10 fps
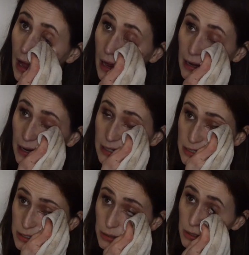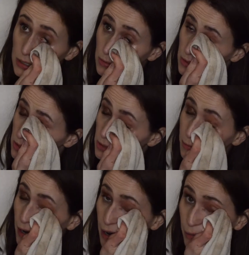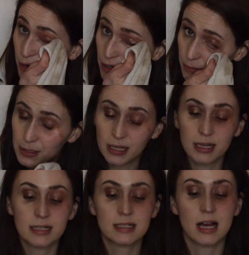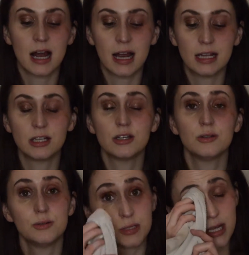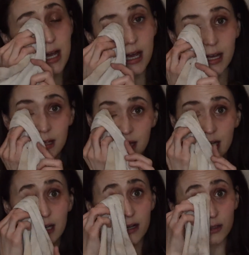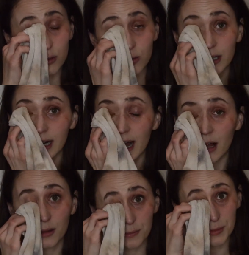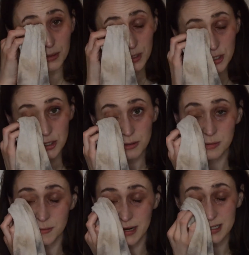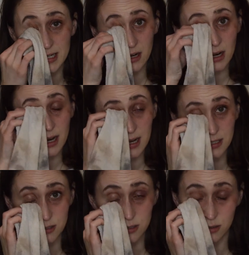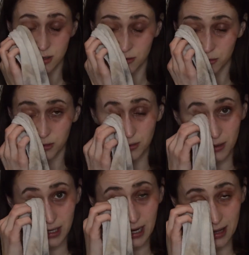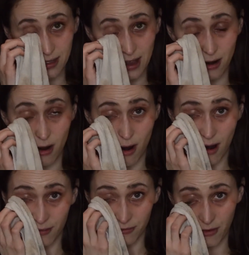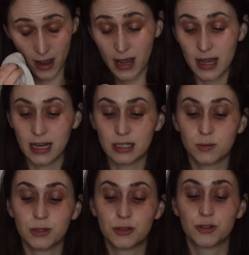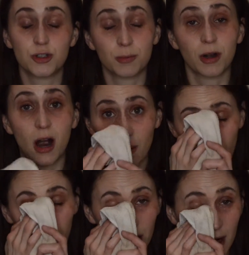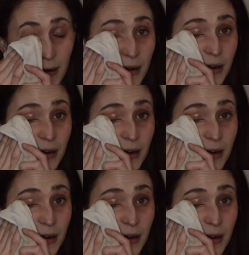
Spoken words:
And I do this with super hot water because I use the L'Oreal Beauty Tubes mascara, and so the only way to get that off is with super hot water.